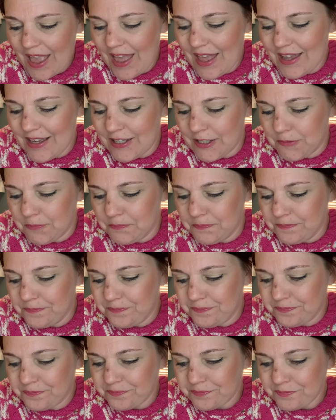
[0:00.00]

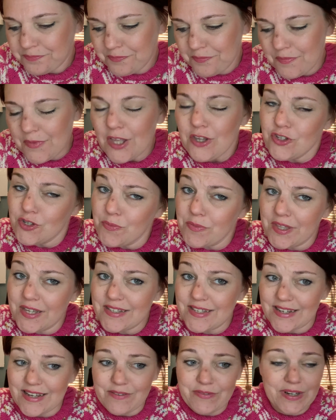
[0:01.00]
Some things
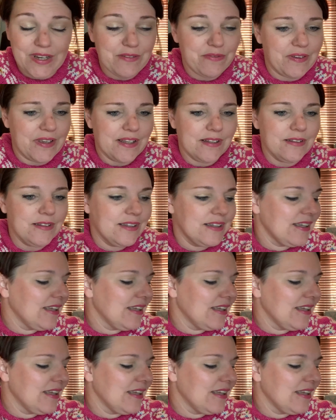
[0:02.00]
I definitely feel